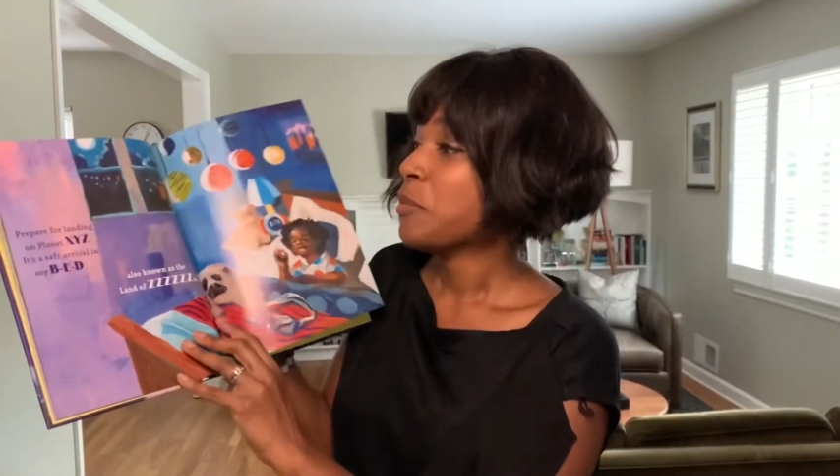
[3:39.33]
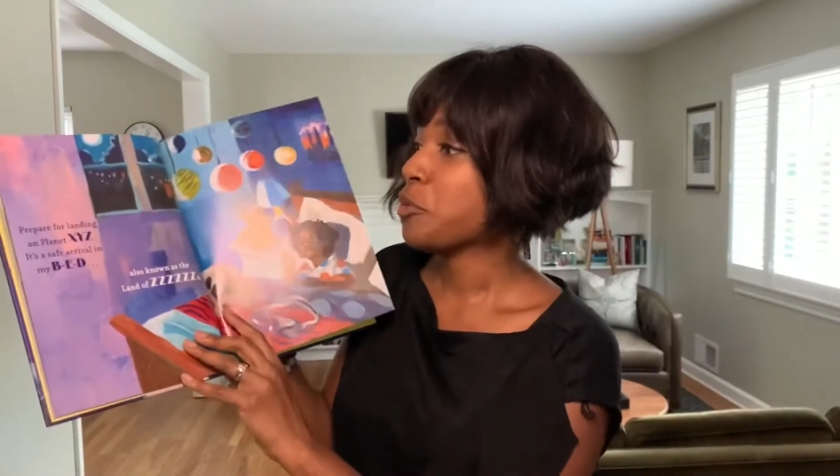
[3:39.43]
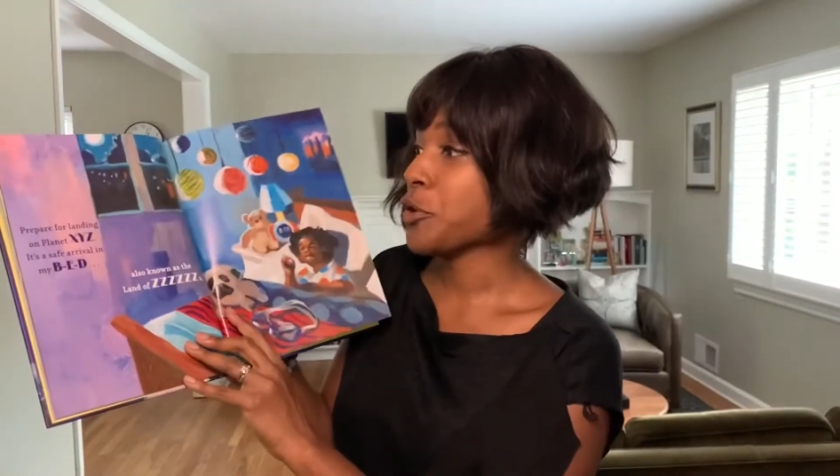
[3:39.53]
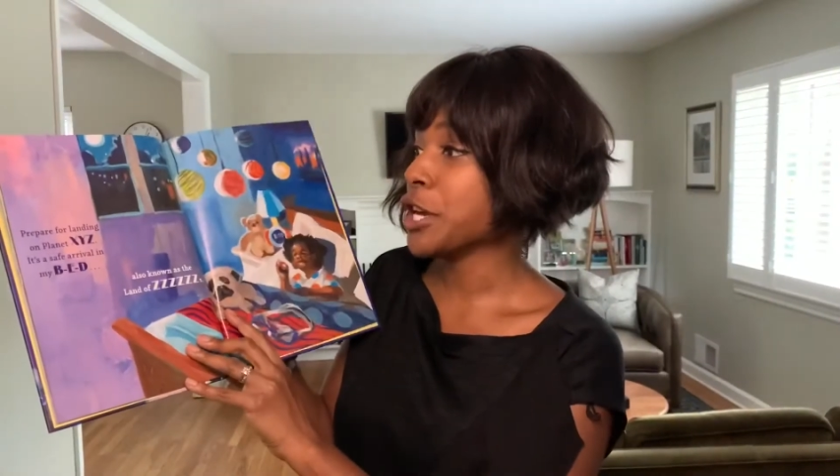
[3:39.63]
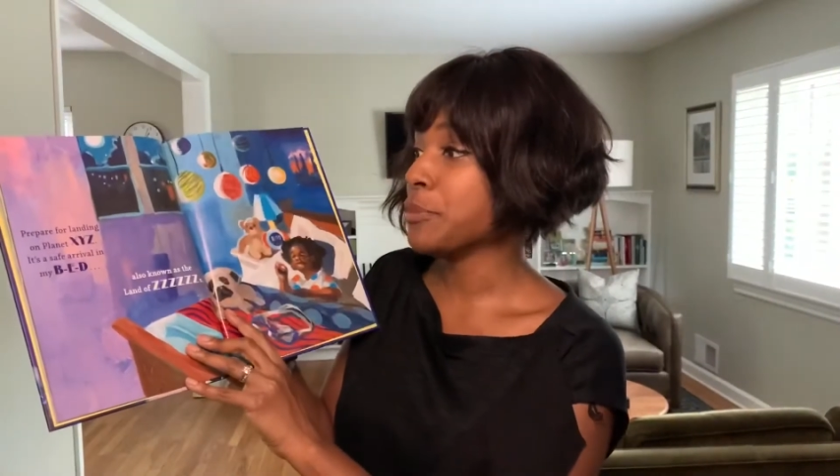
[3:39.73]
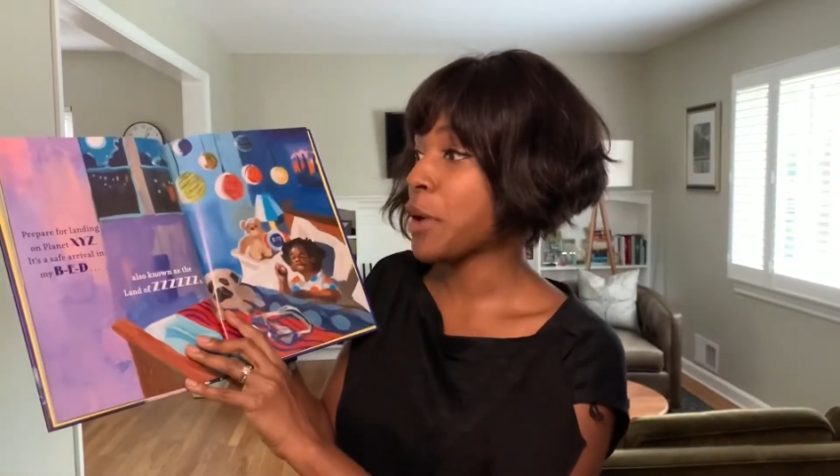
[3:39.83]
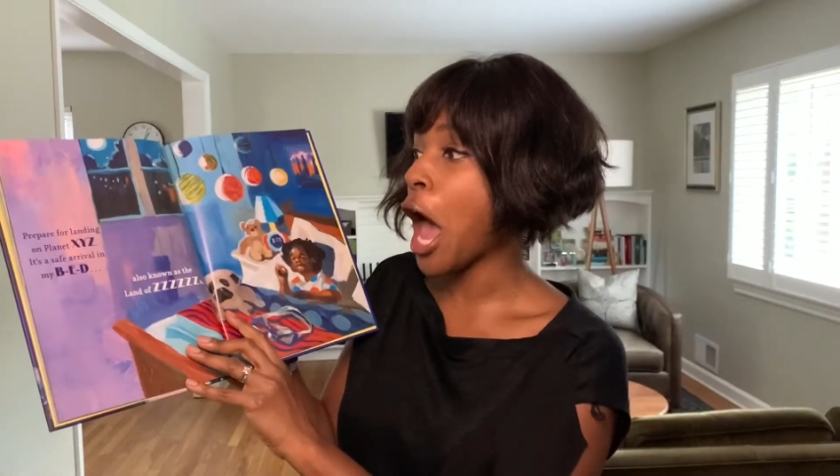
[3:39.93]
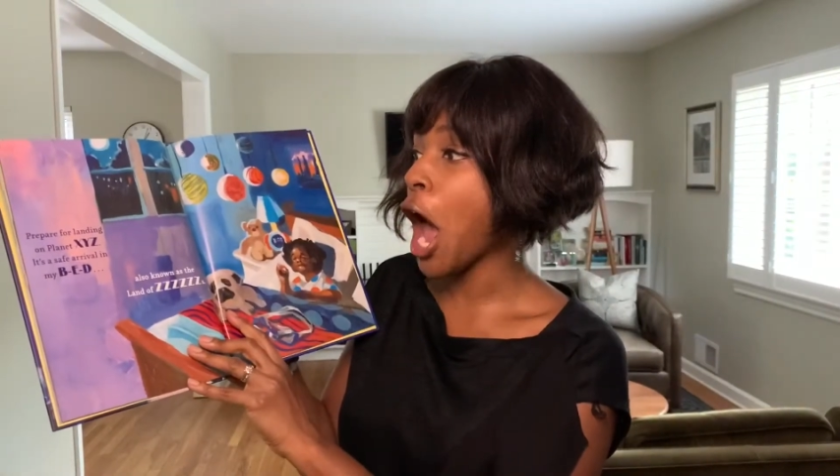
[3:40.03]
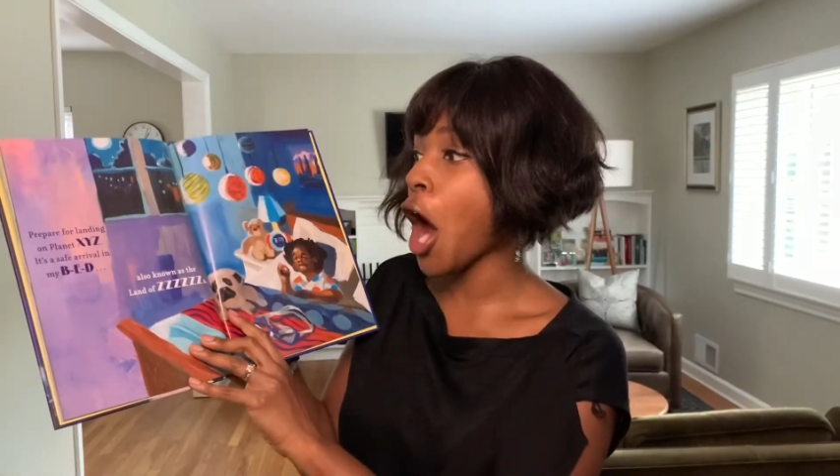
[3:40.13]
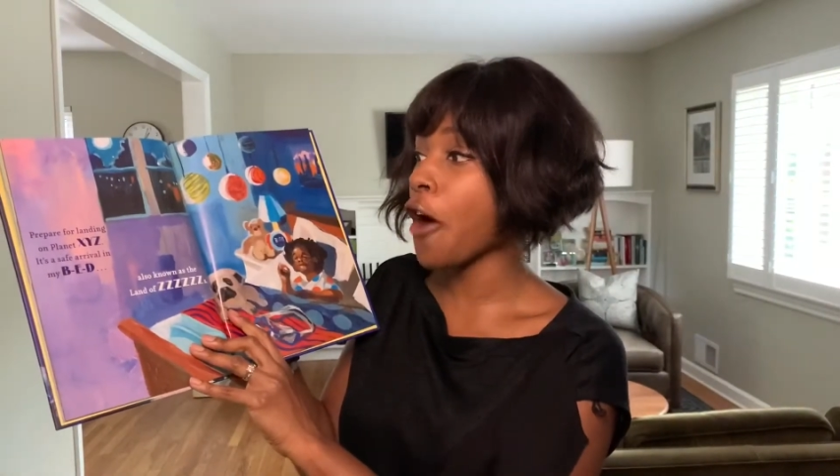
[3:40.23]

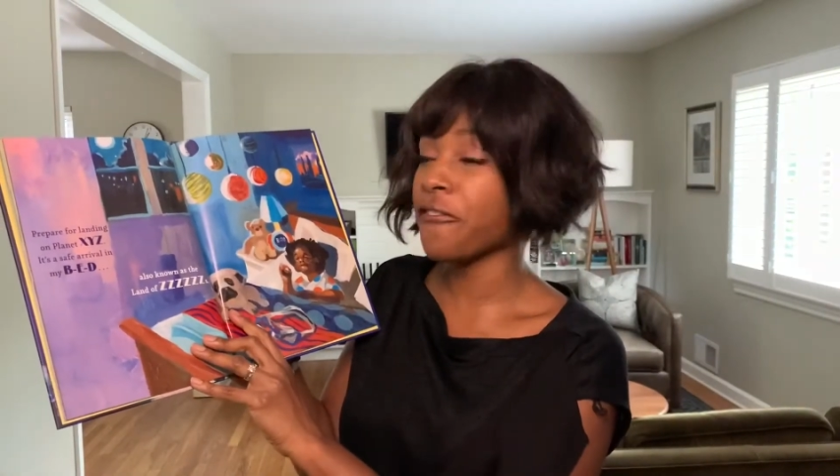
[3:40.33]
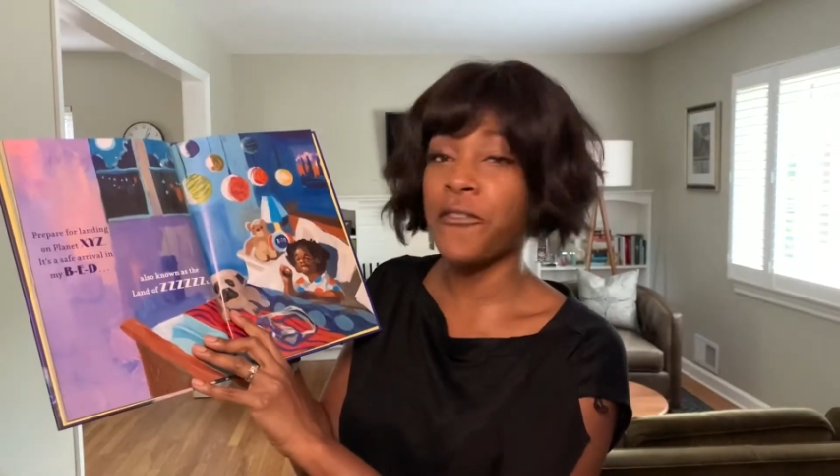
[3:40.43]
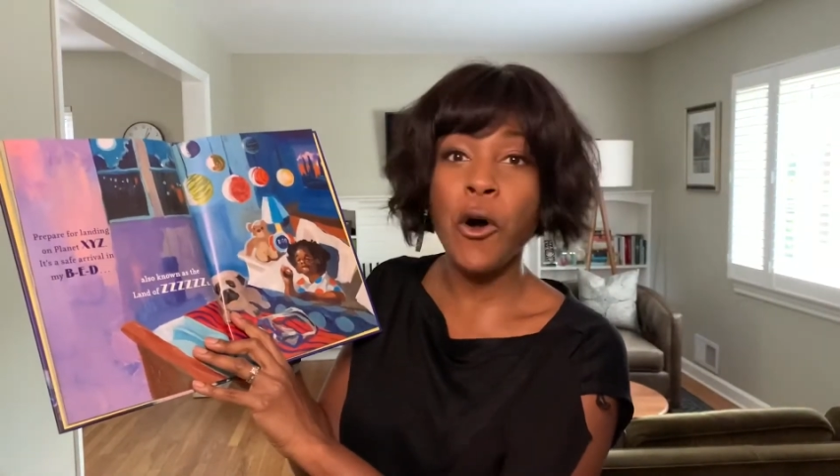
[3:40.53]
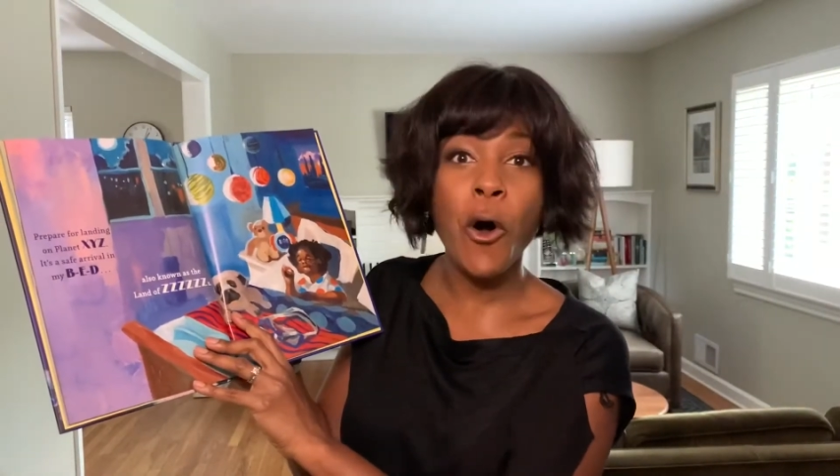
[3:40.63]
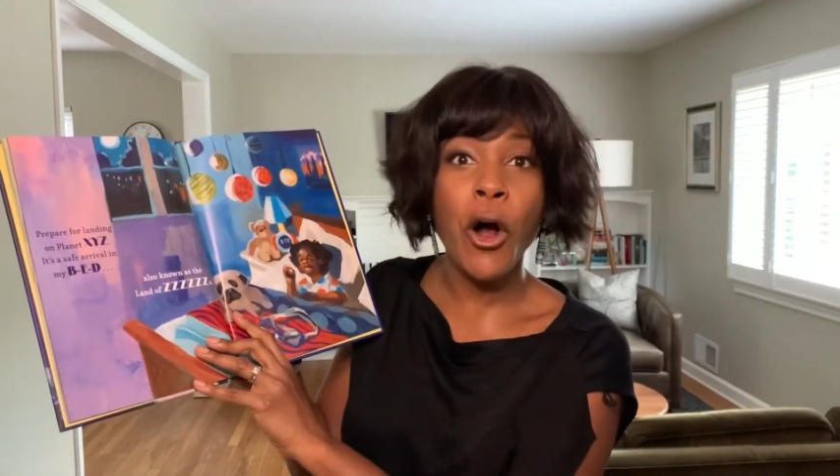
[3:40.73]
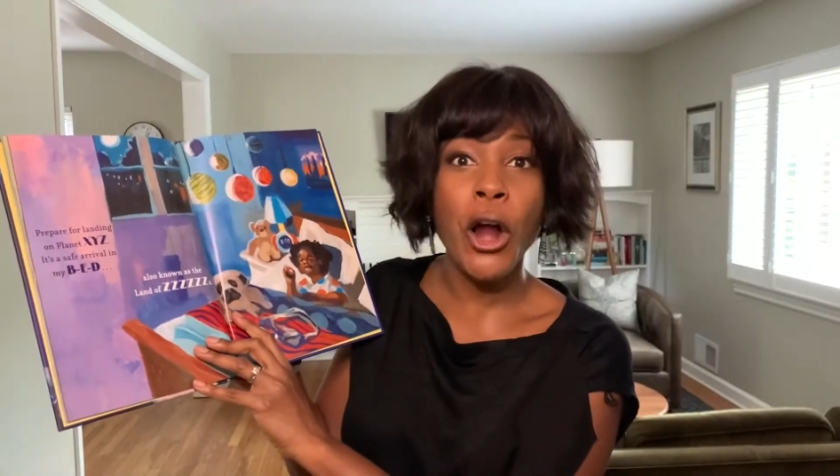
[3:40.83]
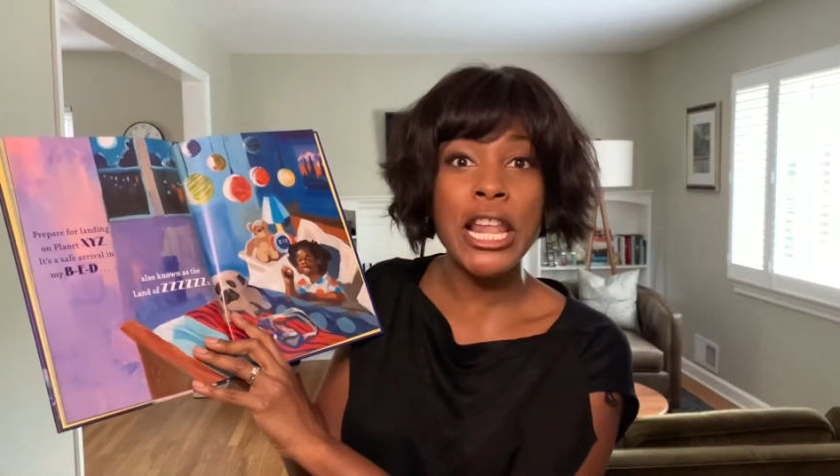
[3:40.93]
Prepare for